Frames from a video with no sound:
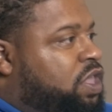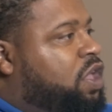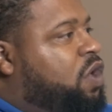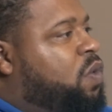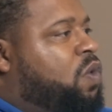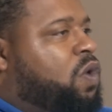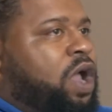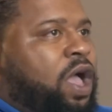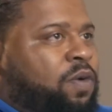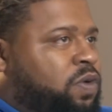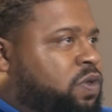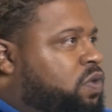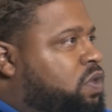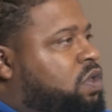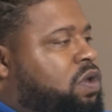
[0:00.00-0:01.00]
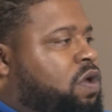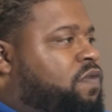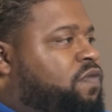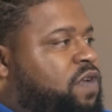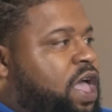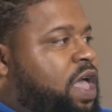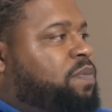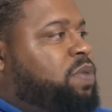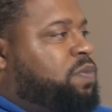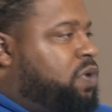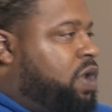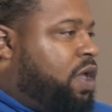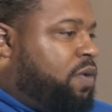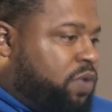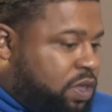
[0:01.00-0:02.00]
or I will, find people
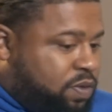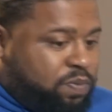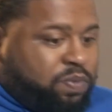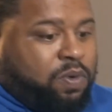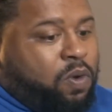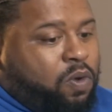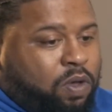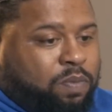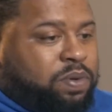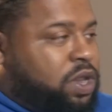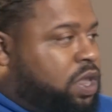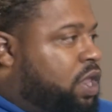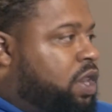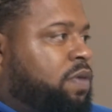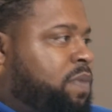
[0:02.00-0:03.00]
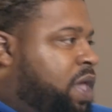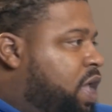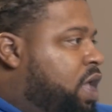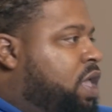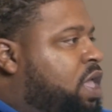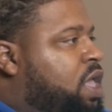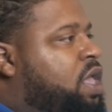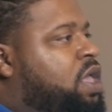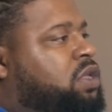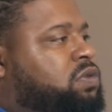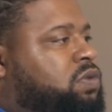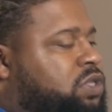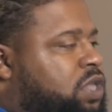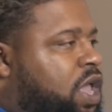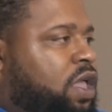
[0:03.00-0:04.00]
that we can all put in and make. So
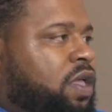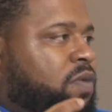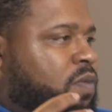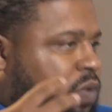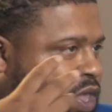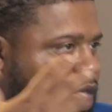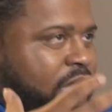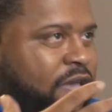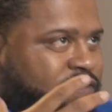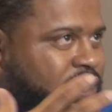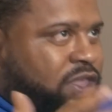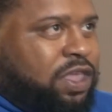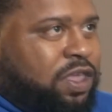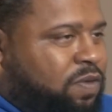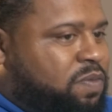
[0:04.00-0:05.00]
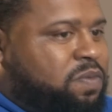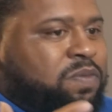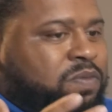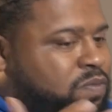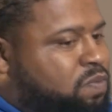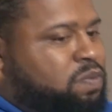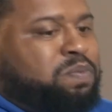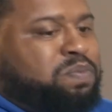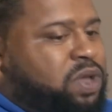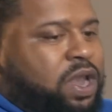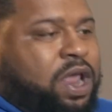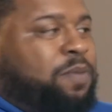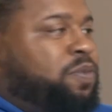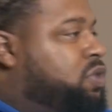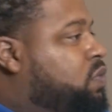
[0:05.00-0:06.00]
it's like we have to keep putting
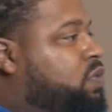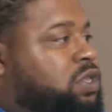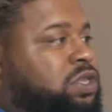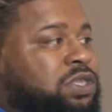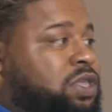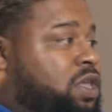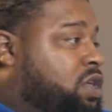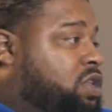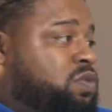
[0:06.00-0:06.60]
opportunities because each